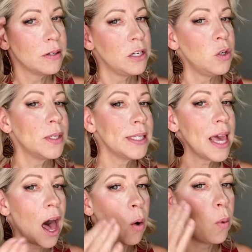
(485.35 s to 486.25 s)
Did you see
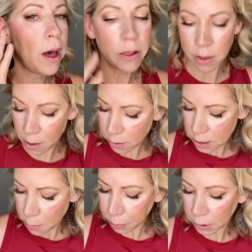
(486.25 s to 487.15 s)
how well
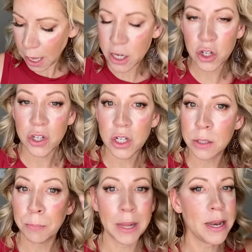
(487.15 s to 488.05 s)
the blush
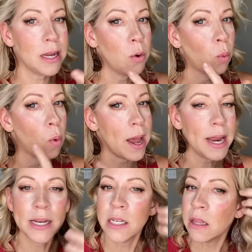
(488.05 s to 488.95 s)
just blended right
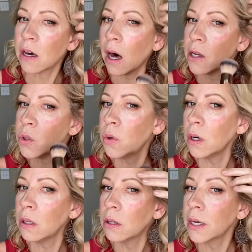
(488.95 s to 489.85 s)
into the
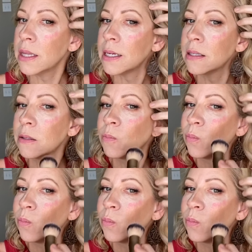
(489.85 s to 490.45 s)
contour? Look at this.